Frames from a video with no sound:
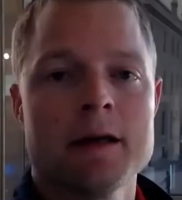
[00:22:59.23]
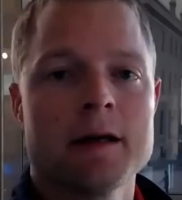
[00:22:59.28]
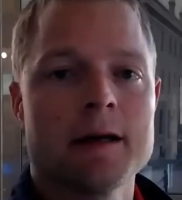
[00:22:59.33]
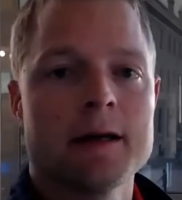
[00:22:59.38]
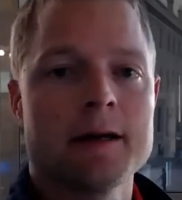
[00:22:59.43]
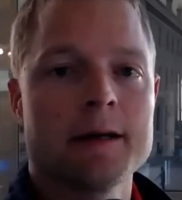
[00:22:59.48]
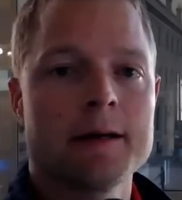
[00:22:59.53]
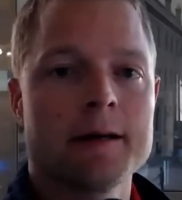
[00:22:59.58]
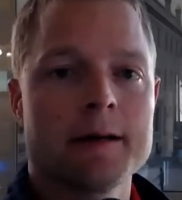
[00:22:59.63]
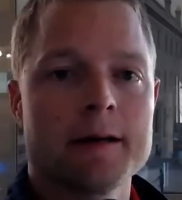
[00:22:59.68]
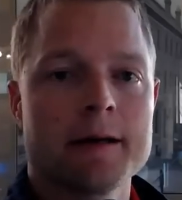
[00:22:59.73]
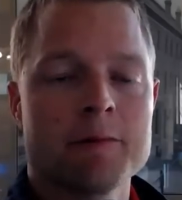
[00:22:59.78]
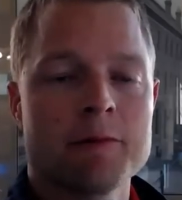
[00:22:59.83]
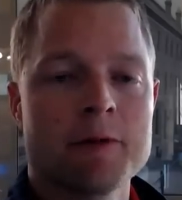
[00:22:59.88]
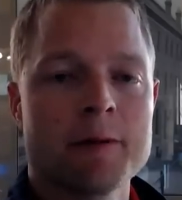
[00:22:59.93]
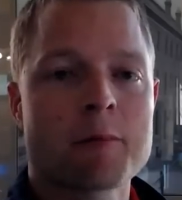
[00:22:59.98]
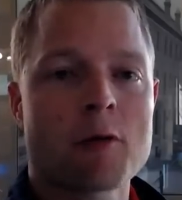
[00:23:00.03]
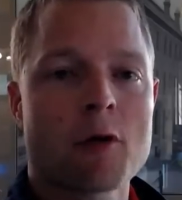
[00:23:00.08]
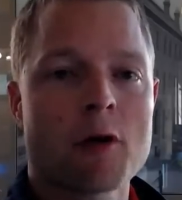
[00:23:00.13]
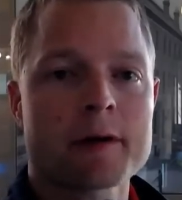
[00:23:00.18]
and
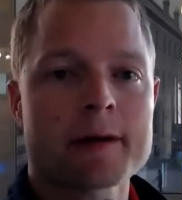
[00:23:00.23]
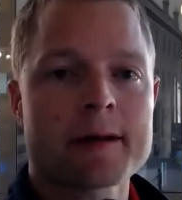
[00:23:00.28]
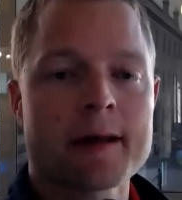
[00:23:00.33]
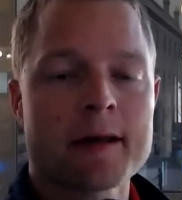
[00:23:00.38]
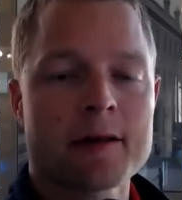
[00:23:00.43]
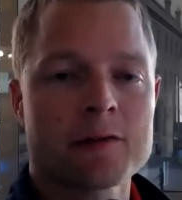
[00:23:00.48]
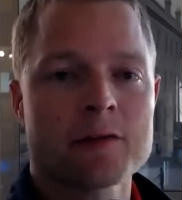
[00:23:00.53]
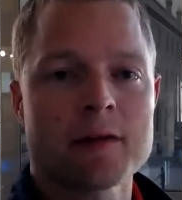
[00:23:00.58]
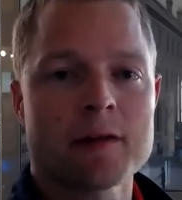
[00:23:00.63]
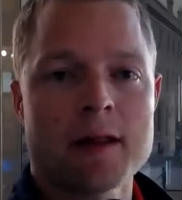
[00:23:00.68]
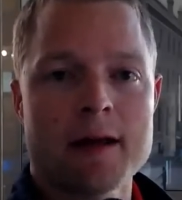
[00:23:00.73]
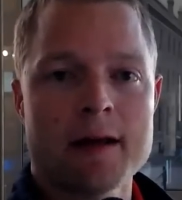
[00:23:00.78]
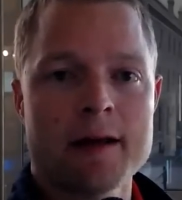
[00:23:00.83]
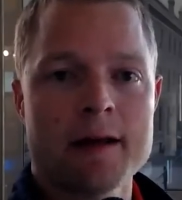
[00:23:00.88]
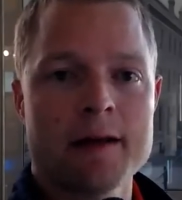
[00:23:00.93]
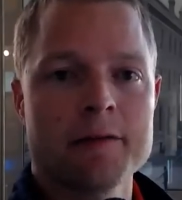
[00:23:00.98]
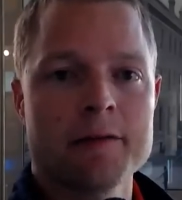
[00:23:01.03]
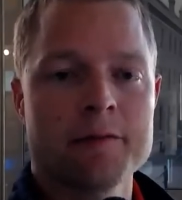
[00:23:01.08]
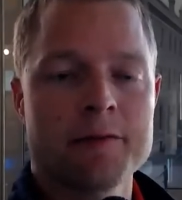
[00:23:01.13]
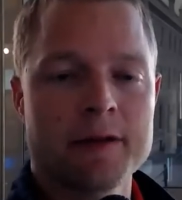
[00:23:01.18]
we broadcast
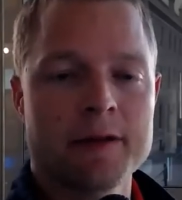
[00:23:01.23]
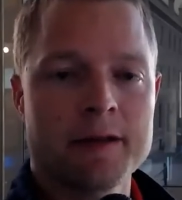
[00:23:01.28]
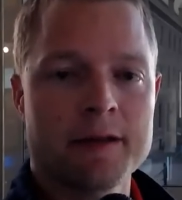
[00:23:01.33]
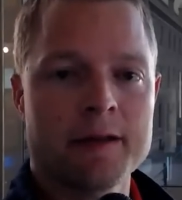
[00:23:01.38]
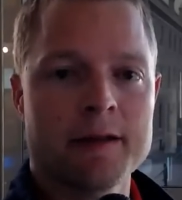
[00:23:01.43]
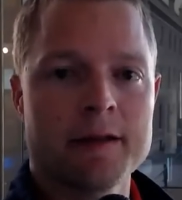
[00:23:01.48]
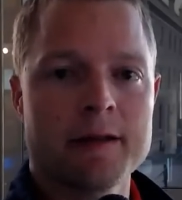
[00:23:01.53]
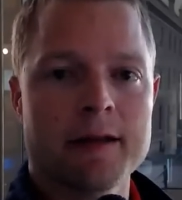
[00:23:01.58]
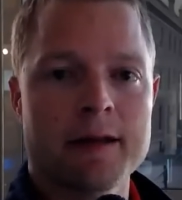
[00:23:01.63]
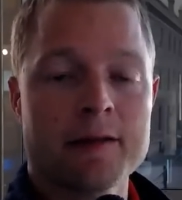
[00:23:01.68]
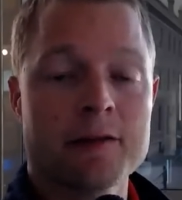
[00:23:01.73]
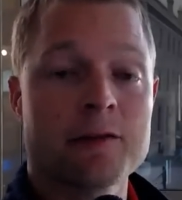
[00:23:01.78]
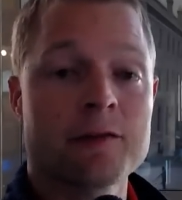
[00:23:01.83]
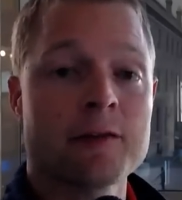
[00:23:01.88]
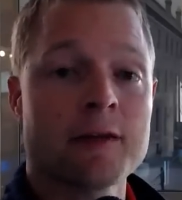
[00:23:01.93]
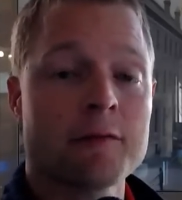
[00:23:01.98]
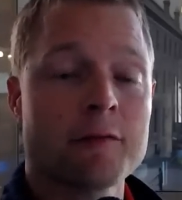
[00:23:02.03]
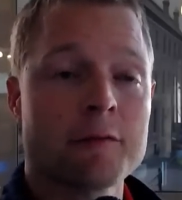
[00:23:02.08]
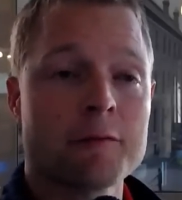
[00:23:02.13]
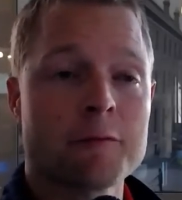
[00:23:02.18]
live at
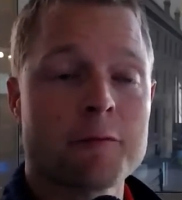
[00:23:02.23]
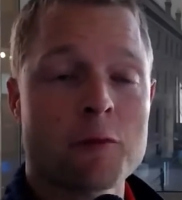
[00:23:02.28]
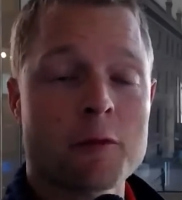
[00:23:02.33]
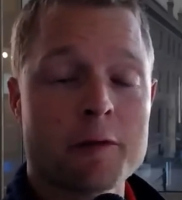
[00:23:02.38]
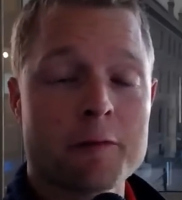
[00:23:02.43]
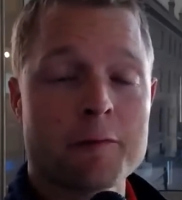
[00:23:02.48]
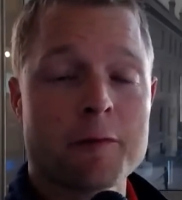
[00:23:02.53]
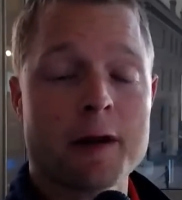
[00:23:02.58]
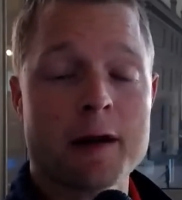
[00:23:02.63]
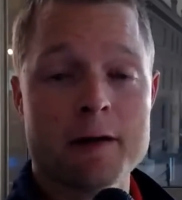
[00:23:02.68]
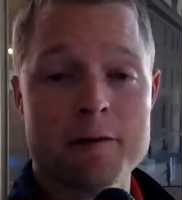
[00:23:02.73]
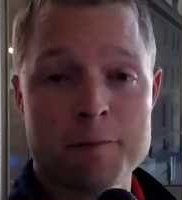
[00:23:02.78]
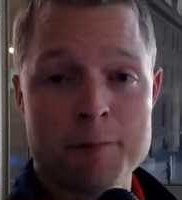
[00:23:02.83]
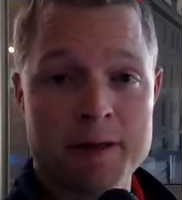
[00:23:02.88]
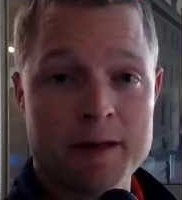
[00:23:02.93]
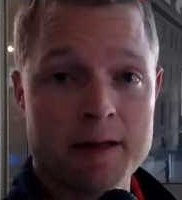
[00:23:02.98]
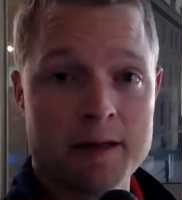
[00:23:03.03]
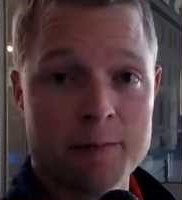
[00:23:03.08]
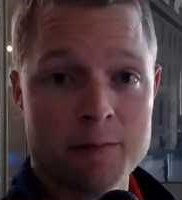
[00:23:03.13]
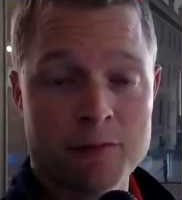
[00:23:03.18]
7:45
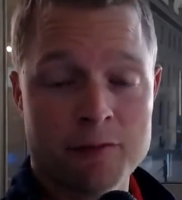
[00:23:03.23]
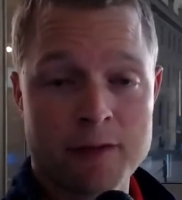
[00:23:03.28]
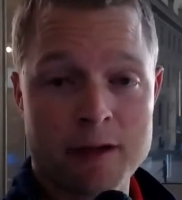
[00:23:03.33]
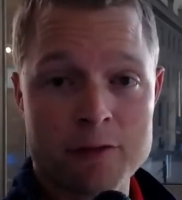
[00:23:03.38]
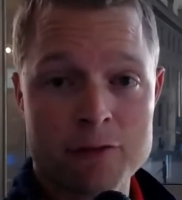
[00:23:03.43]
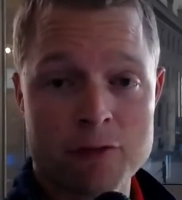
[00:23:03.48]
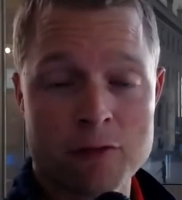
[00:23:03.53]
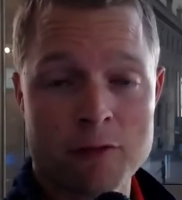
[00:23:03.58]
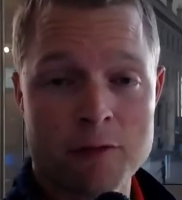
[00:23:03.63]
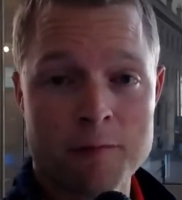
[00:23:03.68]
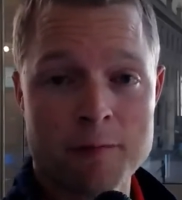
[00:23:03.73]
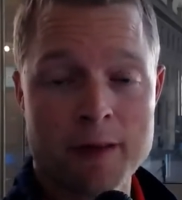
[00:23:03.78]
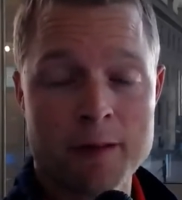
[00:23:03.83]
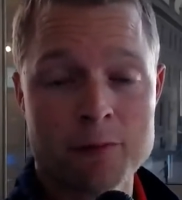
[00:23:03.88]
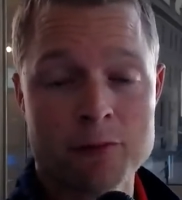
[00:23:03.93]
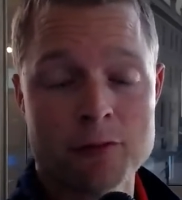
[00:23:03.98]
p.m. Central. I'm